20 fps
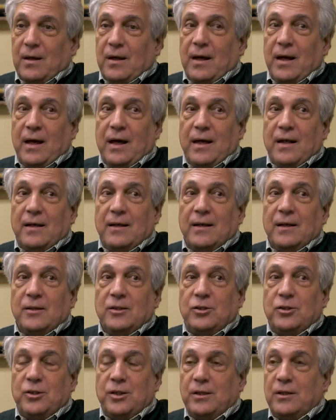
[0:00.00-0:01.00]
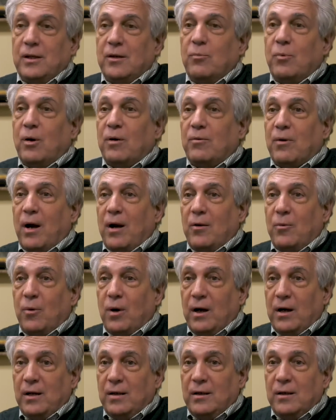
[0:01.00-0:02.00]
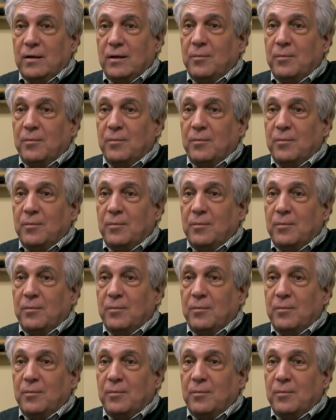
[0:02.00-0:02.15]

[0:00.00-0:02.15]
And she did one right away.